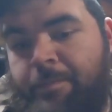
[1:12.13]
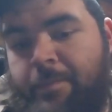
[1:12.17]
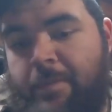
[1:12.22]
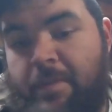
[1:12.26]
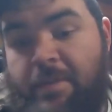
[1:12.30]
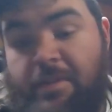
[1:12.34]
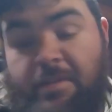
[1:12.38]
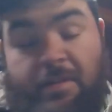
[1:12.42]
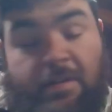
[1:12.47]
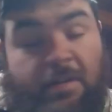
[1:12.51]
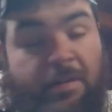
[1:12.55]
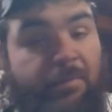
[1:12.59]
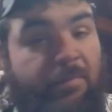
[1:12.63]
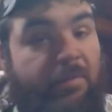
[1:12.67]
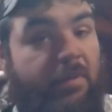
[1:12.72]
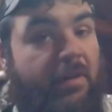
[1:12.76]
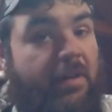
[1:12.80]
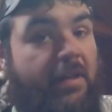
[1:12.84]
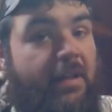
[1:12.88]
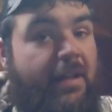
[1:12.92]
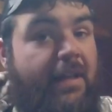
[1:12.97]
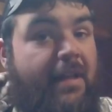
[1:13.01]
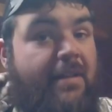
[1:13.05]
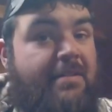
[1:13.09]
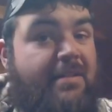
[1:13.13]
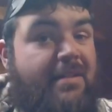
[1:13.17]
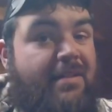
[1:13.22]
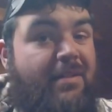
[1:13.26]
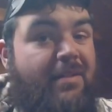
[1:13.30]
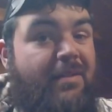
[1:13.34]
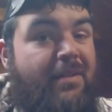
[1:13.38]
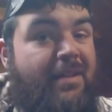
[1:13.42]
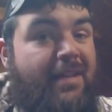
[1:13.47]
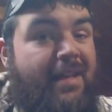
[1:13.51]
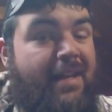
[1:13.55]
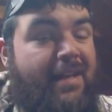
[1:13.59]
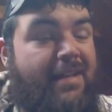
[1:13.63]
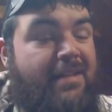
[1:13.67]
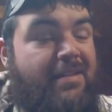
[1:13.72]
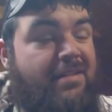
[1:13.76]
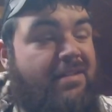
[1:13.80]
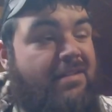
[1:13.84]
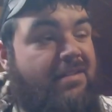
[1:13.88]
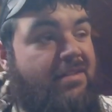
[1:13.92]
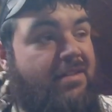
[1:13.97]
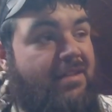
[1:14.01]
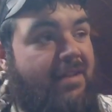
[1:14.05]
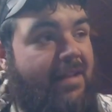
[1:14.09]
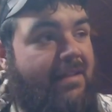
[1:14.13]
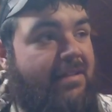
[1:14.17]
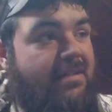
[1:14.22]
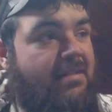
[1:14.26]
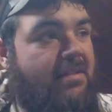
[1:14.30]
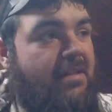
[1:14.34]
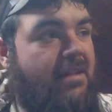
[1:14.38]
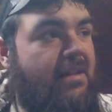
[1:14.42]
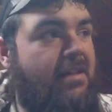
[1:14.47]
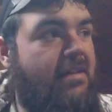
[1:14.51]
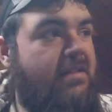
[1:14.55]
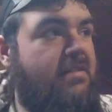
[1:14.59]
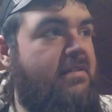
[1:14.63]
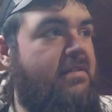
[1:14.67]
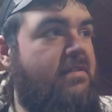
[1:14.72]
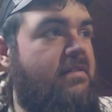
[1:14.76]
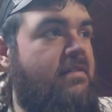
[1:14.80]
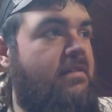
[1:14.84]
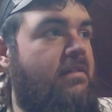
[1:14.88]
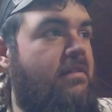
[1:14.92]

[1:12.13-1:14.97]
It's in a pretty easy location, so that's nice.